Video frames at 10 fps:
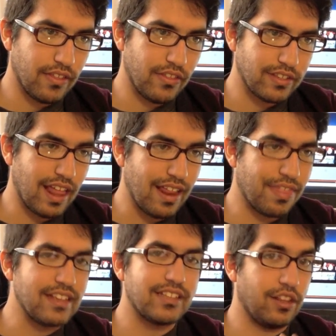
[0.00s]
There's a lot of
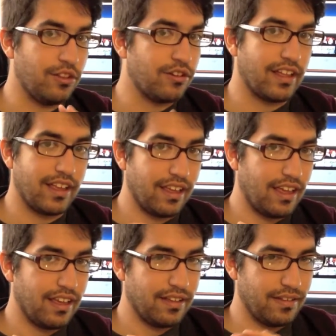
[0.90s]
things that look like
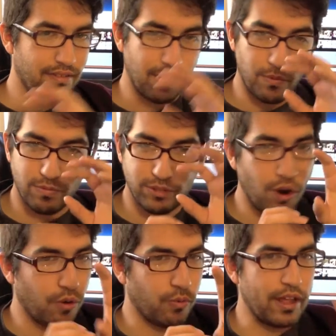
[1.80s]
they show
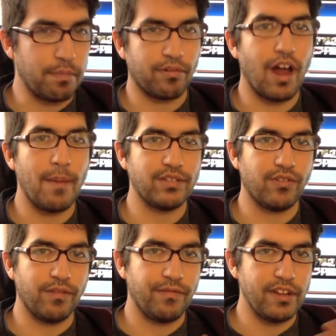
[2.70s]
a real promise for
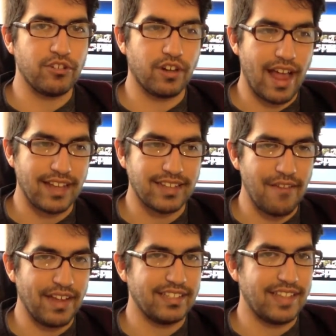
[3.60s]
the future as
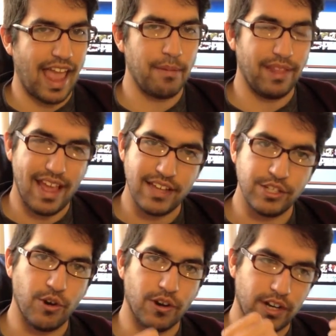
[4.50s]
having a tablet as
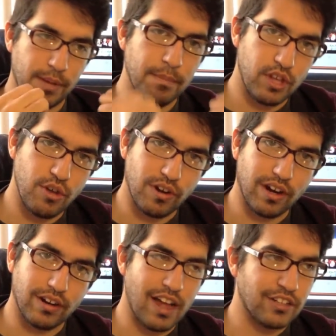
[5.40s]
your
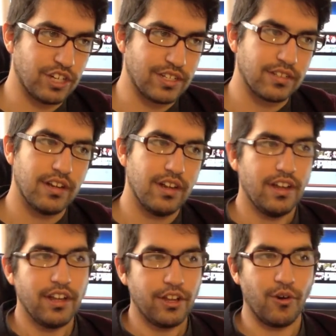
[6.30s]
computer, not just
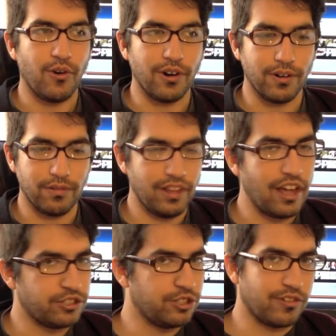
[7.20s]
your
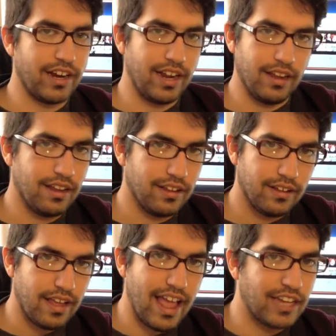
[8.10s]
luxury
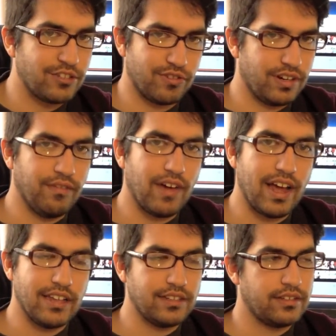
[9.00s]
extra
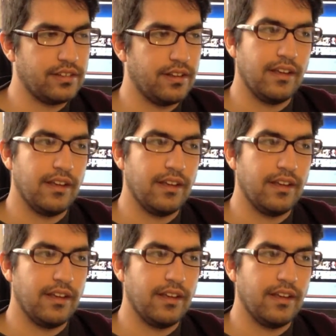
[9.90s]
device.